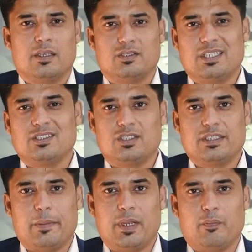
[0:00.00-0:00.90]
since
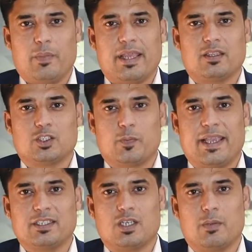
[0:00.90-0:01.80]
they might make the
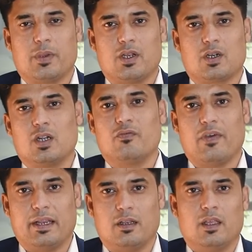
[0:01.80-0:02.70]
space appear
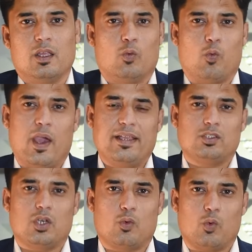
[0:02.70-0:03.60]
confined.
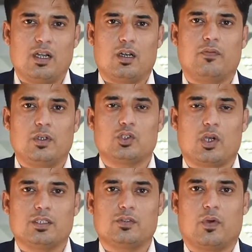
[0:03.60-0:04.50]
Whites are a wonderful
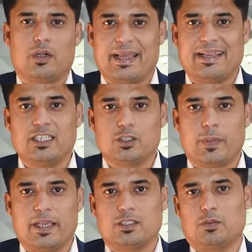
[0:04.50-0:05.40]
choice for a tiny
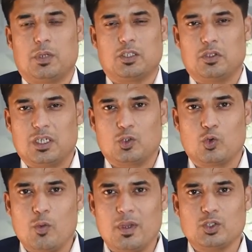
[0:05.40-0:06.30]
space, but the
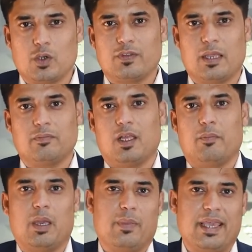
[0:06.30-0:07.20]
too much of them
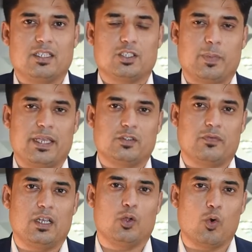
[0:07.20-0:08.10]
may make the space
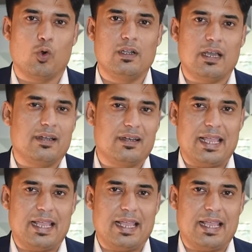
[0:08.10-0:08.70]
feel cold and